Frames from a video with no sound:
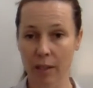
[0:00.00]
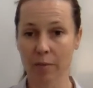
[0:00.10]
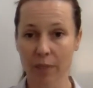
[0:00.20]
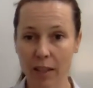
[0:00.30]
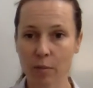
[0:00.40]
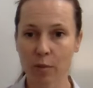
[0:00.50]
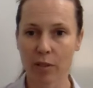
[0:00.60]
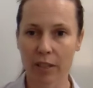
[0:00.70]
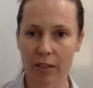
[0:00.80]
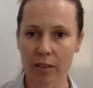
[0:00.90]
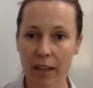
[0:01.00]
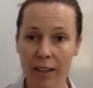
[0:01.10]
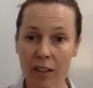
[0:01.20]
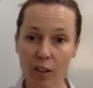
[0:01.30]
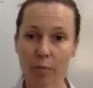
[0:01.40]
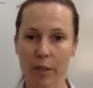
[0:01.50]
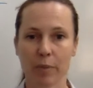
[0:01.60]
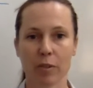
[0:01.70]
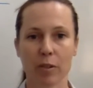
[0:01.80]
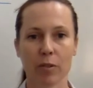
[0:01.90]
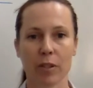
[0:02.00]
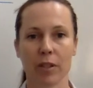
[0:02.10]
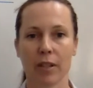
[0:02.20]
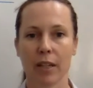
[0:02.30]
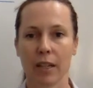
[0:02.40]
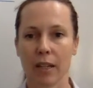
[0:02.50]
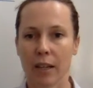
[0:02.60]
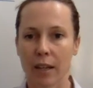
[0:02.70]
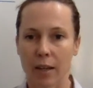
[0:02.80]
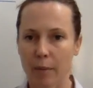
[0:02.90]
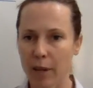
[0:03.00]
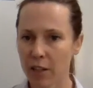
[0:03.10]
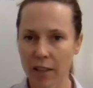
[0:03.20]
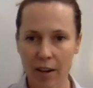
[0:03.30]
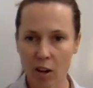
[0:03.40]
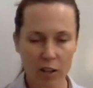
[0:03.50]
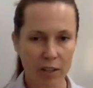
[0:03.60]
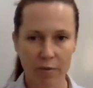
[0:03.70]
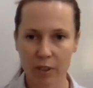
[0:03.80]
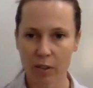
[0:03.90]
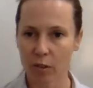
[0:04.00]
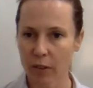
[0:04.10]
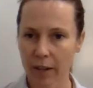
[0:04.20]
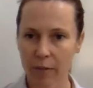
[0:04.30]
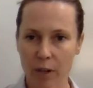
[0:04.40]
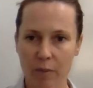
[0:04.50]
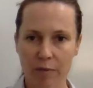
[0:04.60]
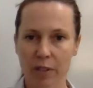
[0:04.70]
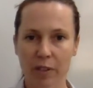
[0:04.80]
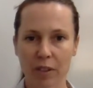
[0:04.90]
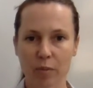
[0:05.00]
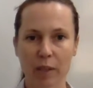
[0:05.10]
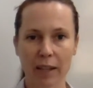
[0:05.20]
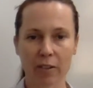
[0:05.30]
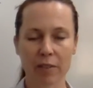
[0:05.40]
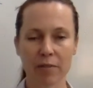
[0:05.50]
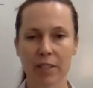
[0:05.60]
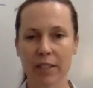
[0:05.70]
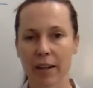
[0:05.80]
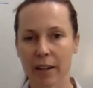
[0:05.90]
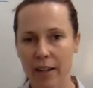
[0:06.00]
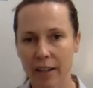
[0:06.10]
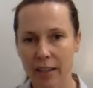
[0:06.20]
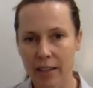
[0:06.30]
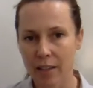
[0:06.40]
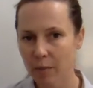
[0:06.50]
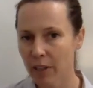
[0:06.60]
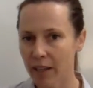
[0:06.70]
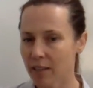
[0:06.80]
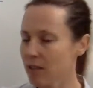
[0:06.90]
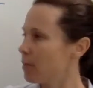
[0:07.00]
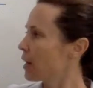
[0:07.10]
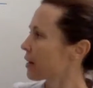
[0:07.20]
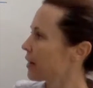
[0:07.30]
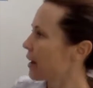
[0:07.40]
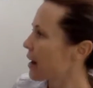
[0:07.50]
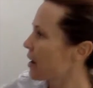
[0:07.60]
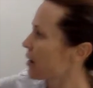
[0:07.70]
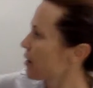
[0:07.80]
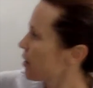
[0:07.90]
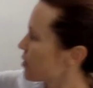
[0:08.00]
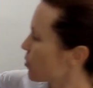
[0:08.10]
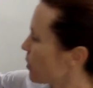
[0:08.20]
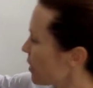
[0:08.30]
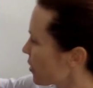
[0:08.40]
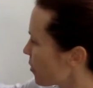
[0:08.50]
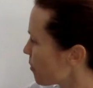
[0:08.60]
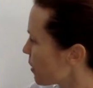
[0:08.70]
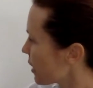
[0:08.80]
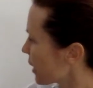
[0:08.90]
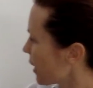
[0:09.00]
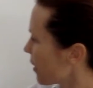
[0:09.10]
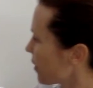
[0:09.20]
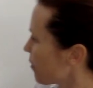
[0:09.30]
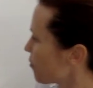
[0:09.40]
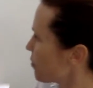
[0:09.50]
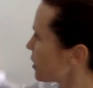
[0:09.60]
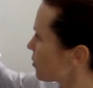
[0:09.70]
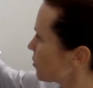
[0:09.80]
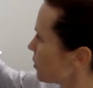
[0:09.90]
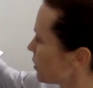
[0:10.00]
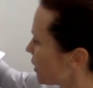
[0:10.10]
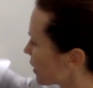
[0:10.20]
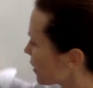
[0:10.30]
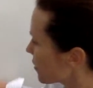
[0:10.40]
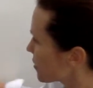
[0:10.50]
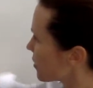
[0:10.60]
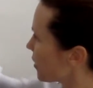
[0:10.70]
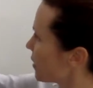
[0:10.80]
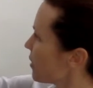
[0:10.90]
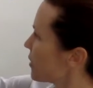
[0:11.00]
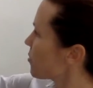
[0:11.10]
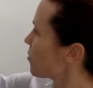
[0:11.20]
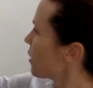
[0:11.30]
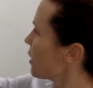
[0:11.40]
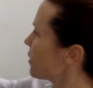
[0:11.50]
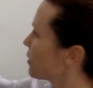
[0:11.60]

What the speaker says: valuable skill, and a lot of people use it. Imagine that hockey field or that rugby field that you play on every Saturday. Somebody has to mark that out. So when they go to mark out that field and get the sidelines right,